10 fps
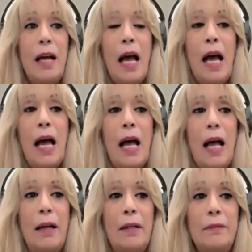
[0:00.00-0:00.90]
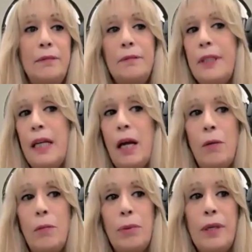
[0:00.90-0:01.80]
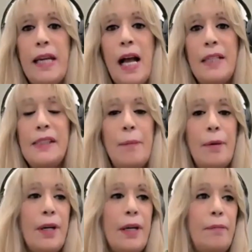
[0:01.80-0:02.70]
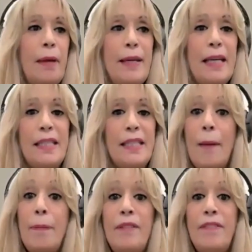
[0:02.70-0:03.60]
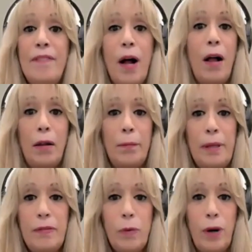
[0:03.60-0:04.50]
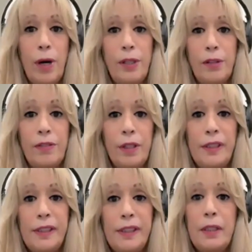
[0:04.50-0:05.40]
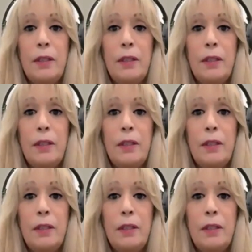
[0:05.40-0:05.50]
pretty hot summer and maybe a tepid fall before your first